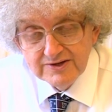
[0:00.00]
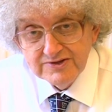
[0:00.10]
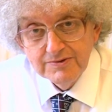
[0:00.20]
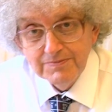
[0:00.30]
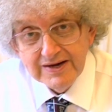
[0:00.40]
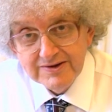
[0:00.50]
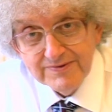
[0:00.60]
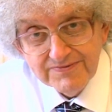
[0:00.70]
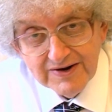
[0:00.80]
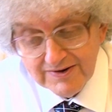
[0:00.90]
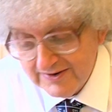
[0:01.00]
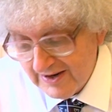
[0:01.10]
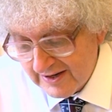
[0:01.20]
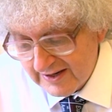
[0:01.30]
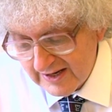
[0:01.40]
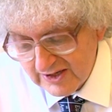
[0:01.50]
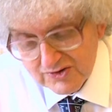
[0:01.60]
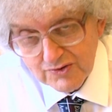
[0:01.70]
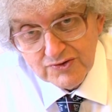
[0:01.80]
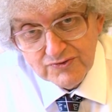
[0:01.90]
So Michael Faraday is
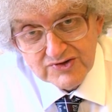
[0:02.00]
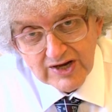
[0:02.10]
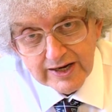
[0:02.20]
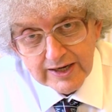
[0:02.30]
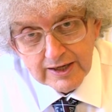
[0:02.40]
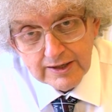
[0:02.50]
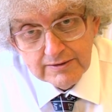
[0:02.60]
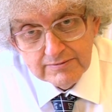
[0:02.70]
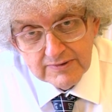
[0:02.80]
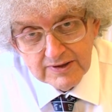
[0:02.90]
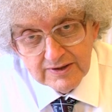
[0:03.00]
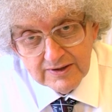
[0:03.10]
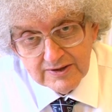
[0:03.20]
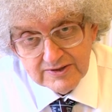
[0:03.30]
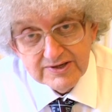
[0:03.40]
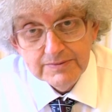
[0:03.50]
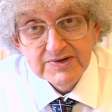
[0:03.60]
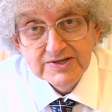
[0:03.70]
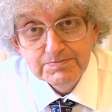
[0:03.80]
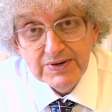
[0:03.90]
sort of saying
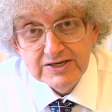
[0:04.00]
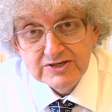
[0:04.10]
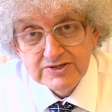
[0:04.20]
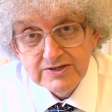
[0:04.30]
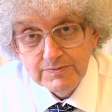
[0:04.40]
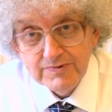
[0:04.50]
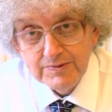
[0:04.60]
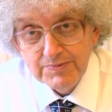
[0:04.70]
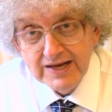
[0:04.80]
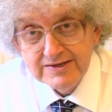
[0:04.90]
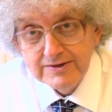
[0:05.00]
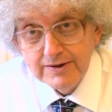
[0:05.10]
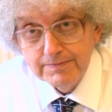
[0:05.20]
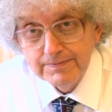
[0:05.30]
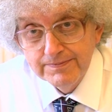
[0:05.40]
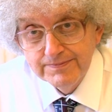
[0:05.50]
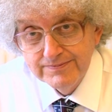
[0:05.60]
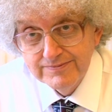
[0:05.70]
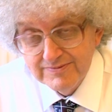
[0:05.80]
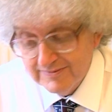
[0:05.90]
somebody's pinched some of the platinum,
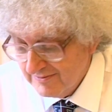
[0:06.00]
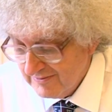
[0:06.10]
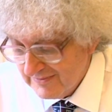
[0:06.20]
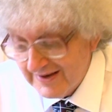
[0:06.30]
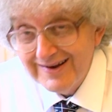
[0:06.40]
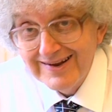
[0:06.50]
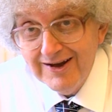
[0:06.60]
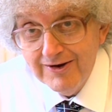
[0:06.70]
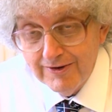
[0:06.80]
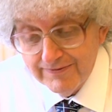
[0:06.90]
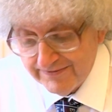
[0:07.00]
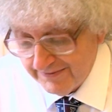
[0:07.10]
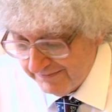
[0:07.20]
nearly half.